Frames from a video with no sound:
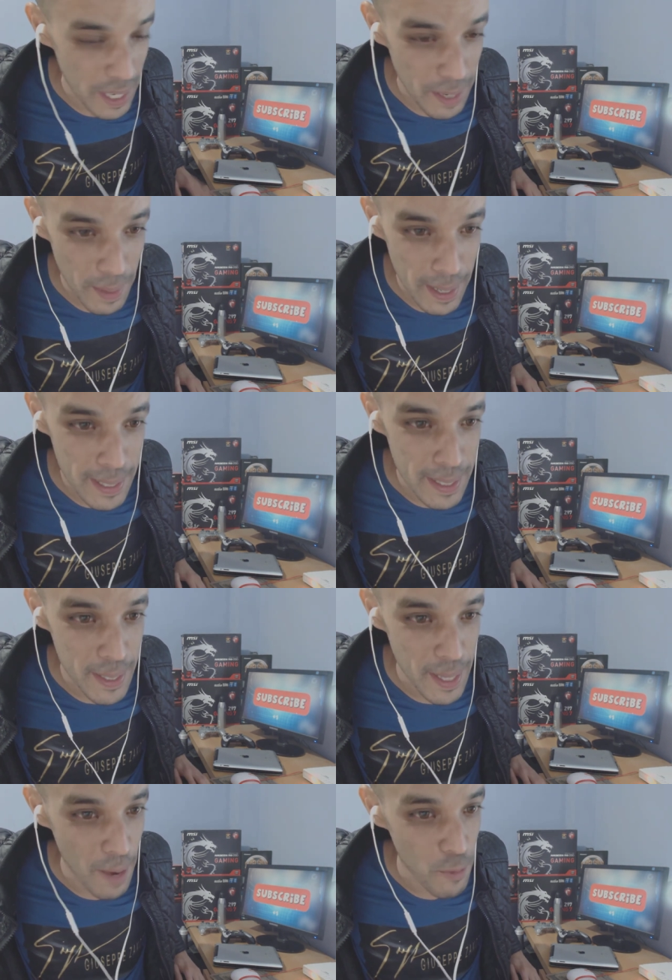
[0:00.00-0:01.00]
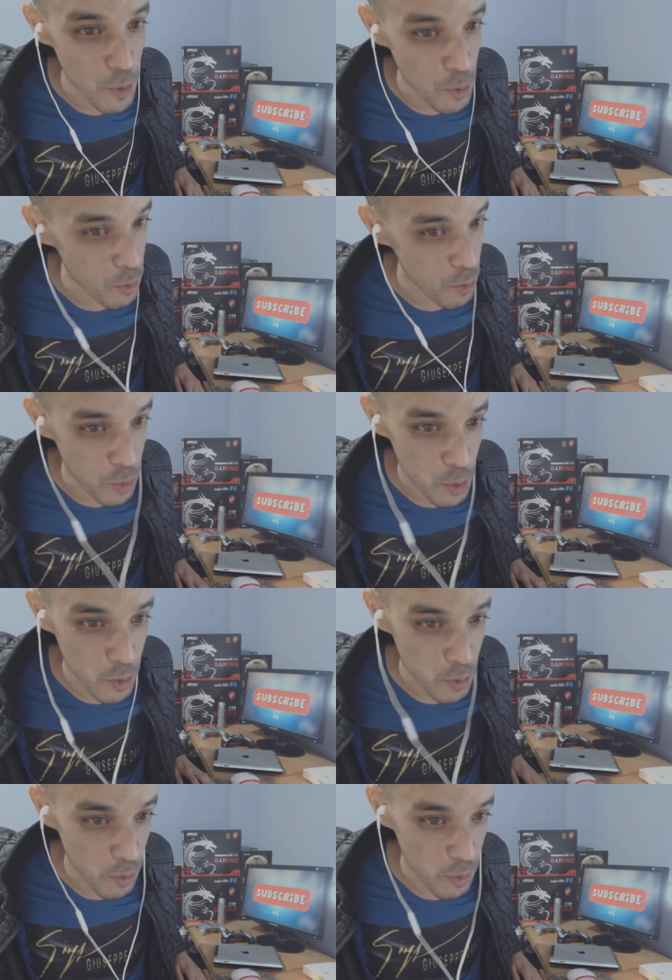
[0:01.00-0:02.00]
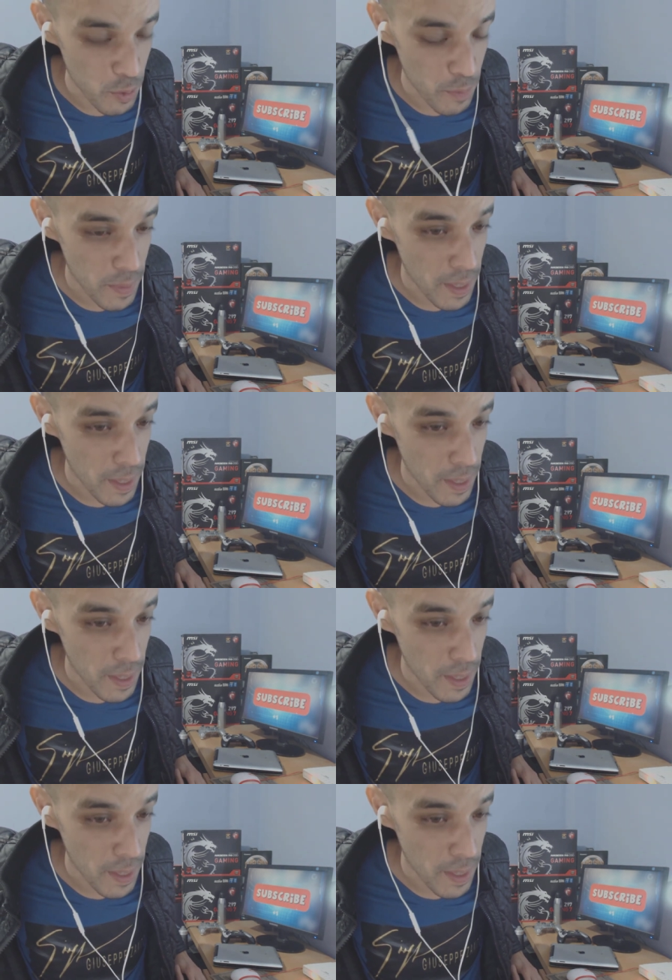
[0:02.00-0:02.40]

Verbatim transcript: to give Adisa she have a huge voice too